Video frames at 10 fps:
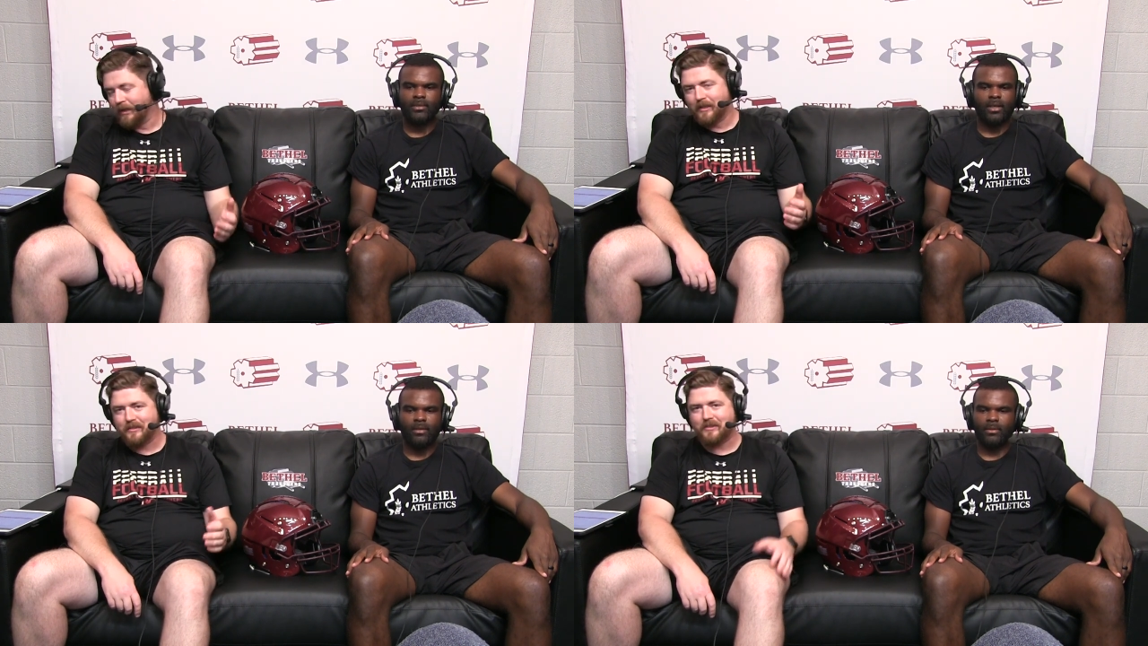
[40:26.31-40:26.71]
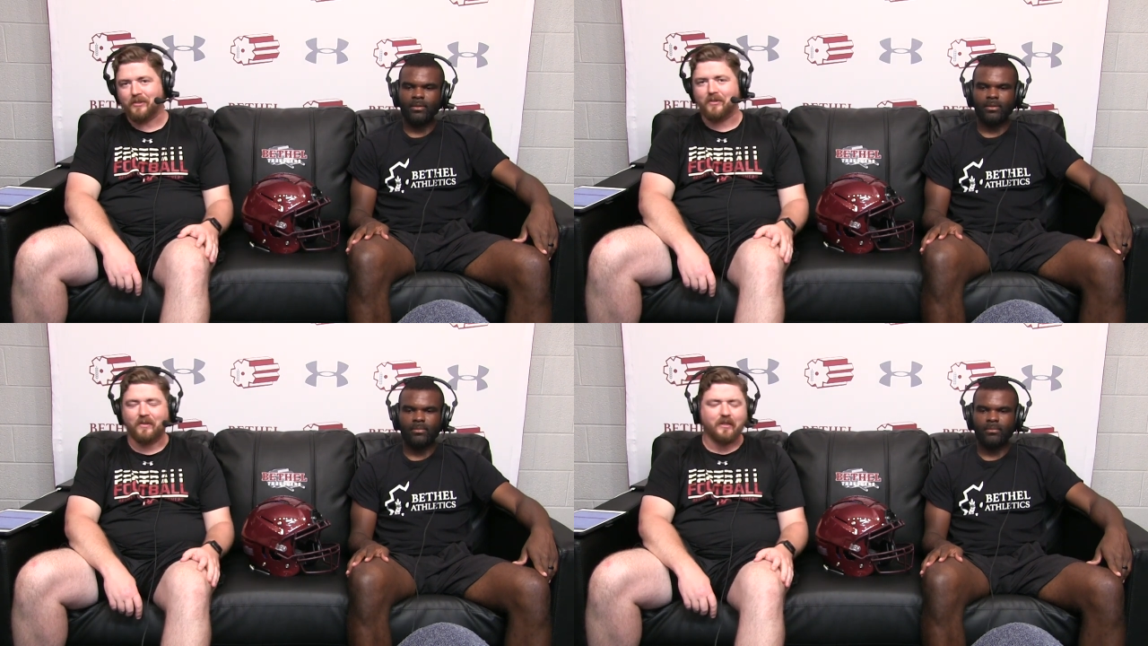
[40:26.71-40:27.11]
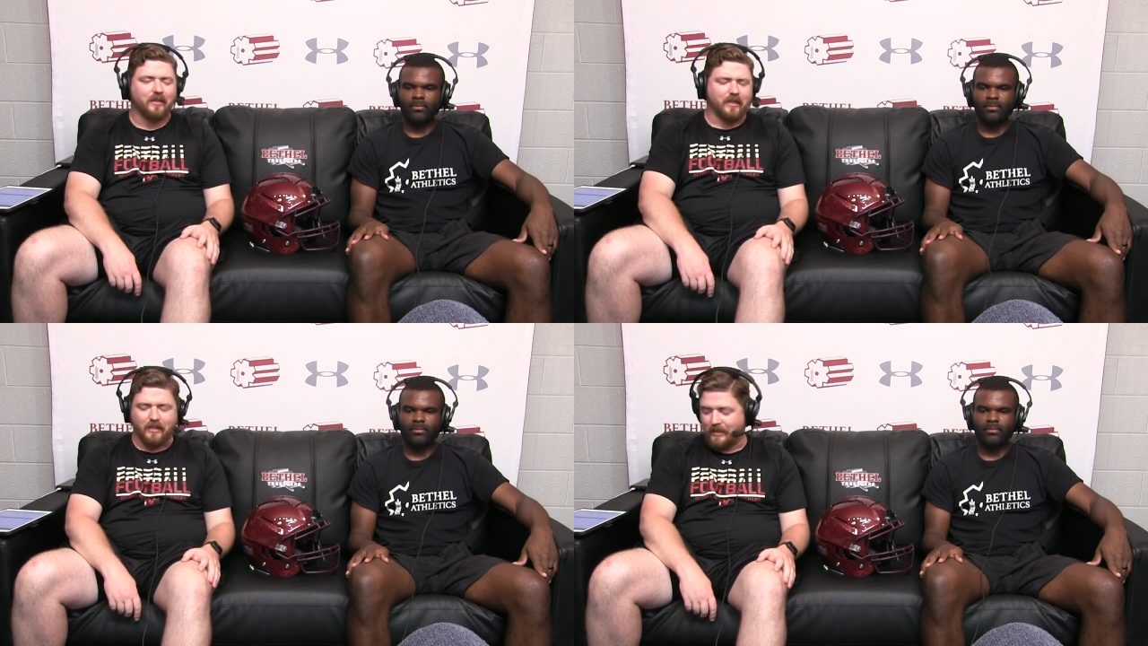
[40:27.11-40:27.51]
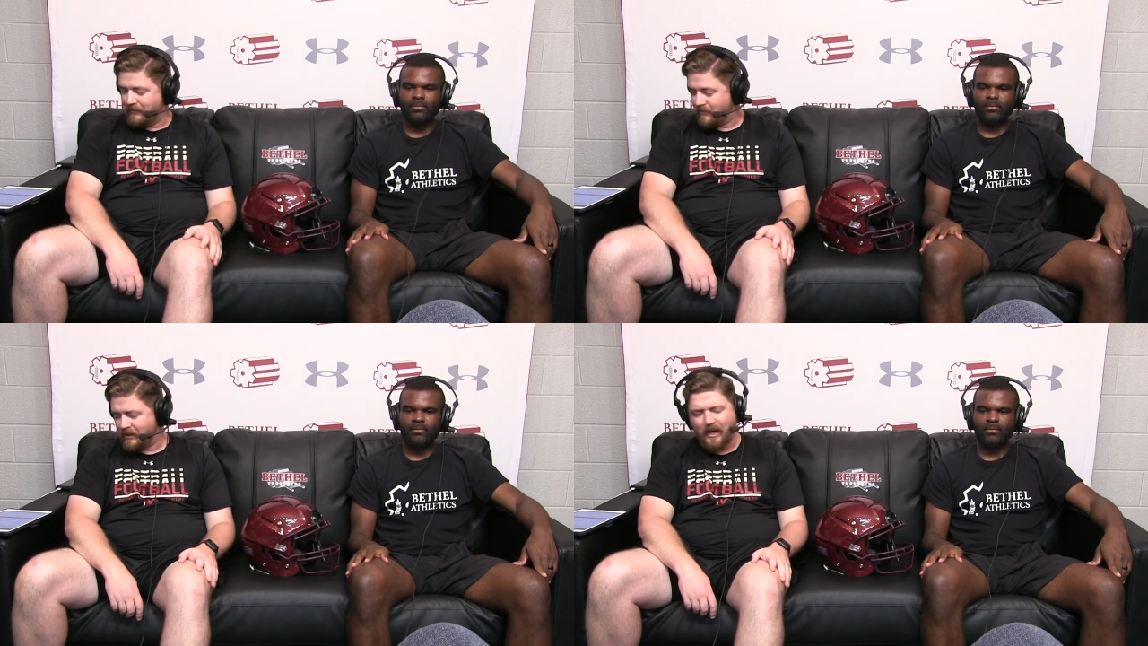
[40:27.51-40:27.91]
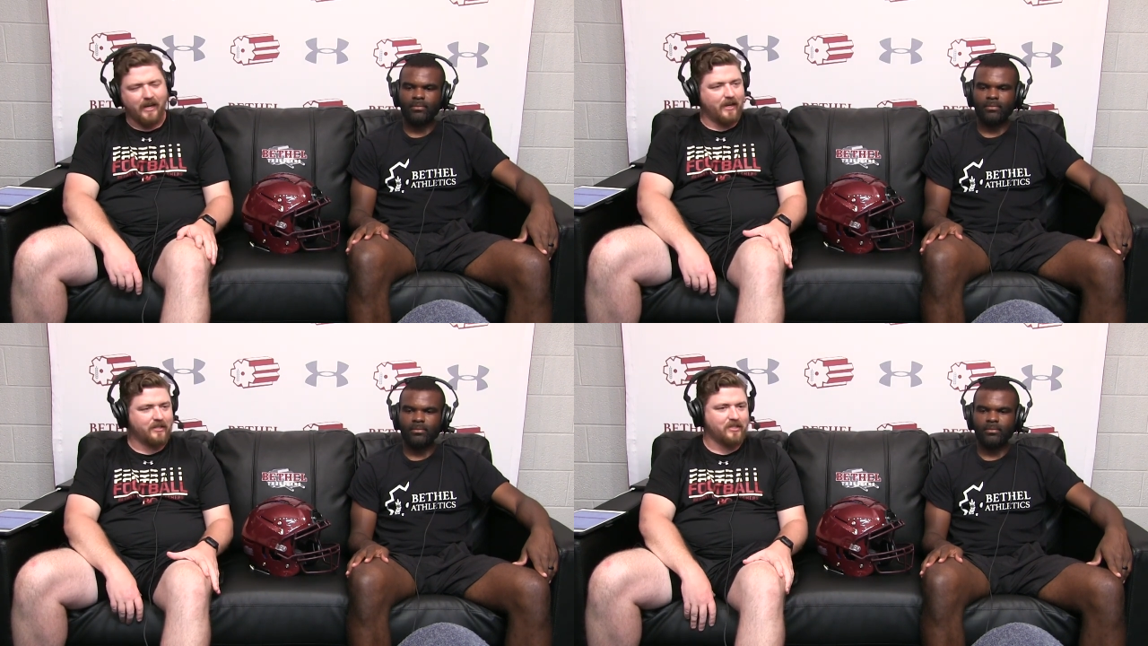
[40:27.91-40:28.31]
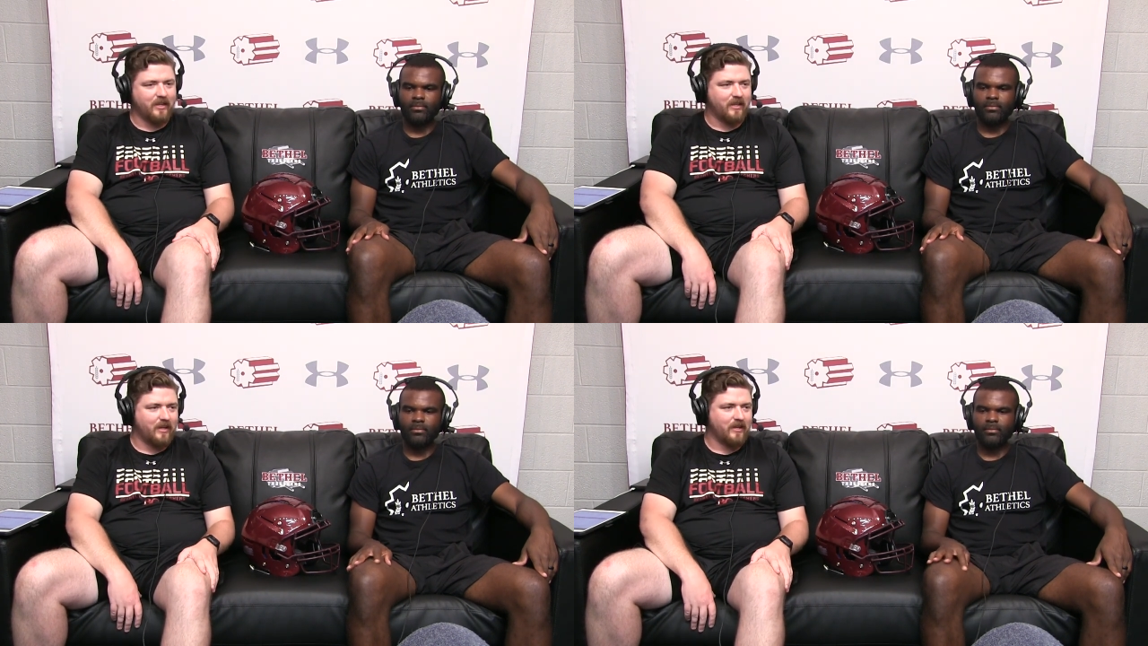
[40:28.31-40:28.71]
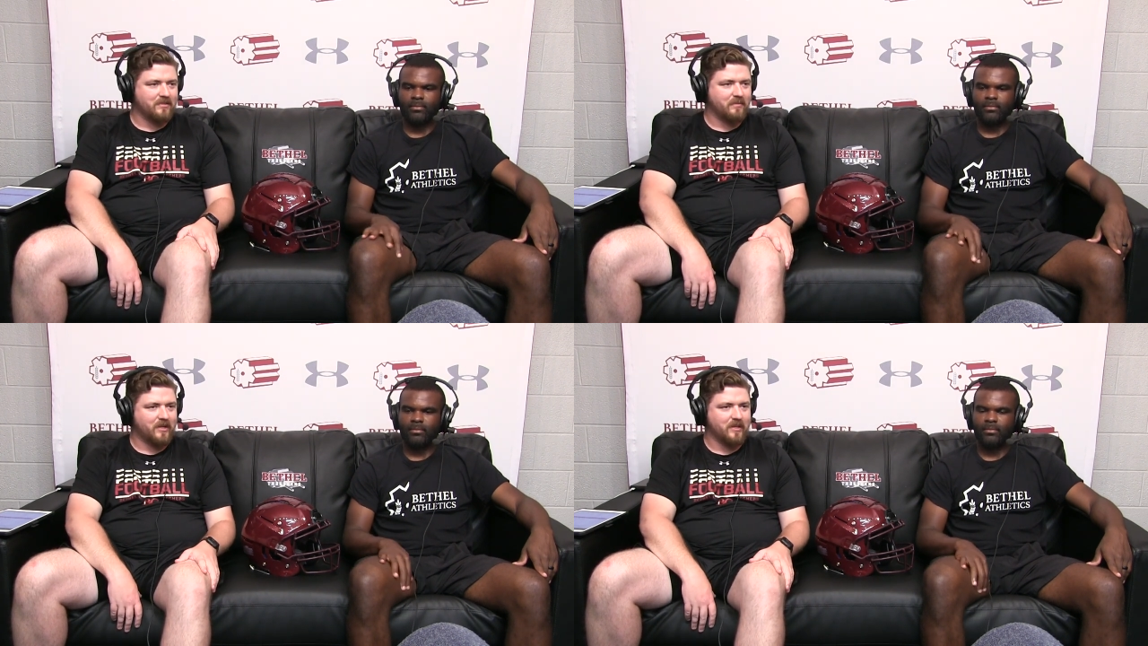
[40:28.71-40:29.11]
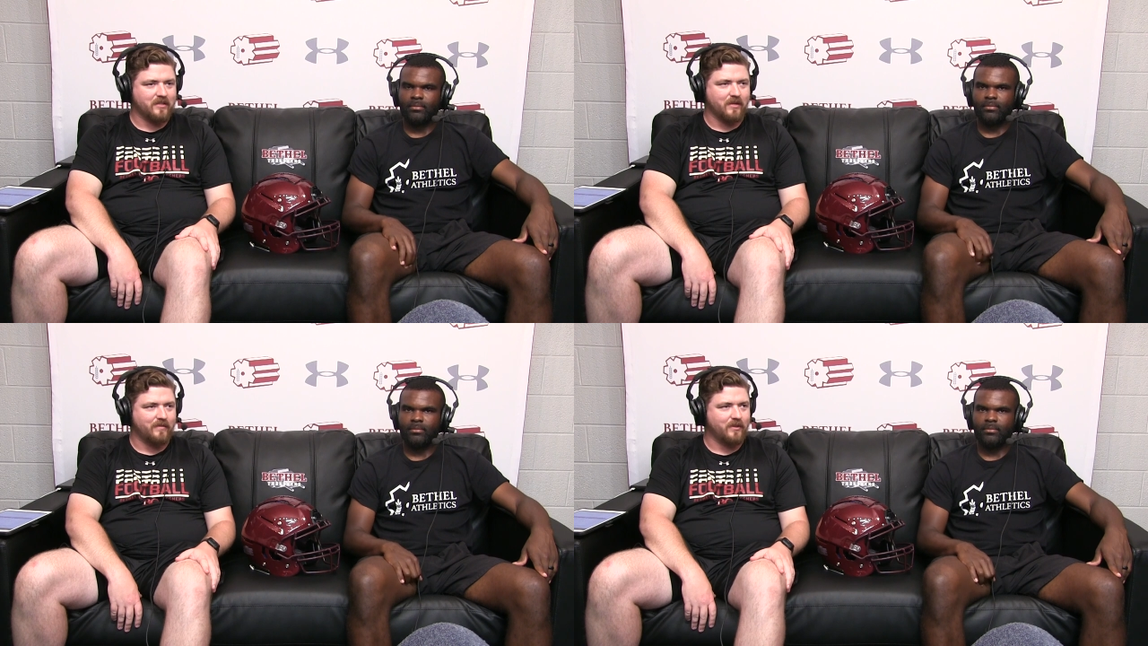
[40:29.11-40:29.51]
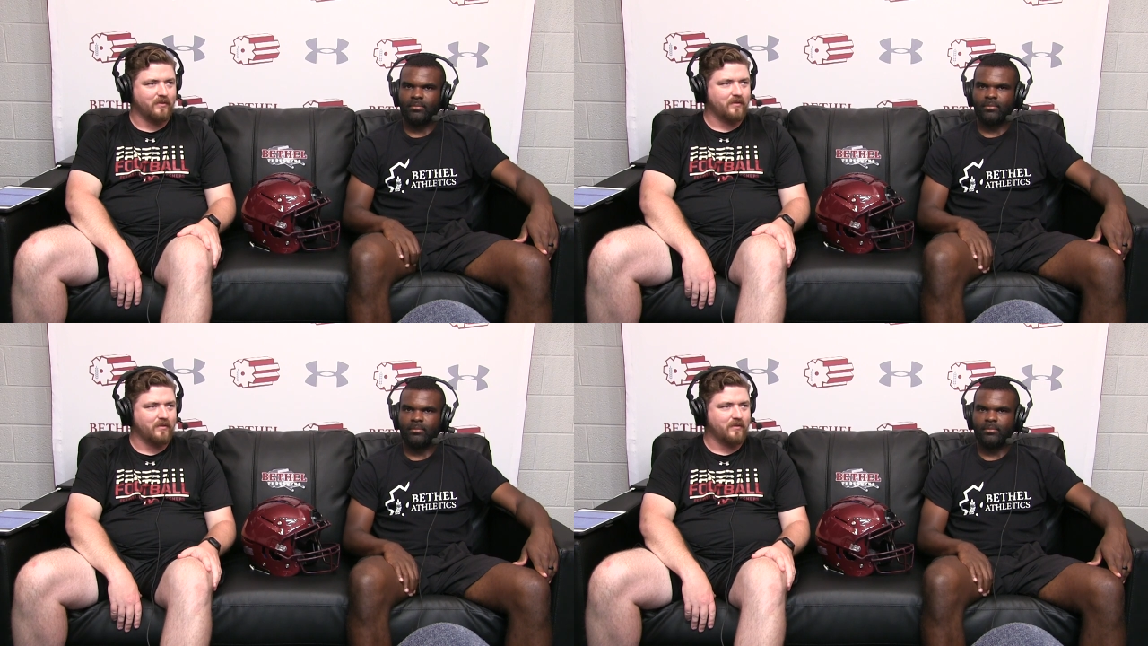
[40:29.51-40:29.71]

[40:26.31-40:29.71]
Speaker 1: No. So um, I, I just had to ask because I mean,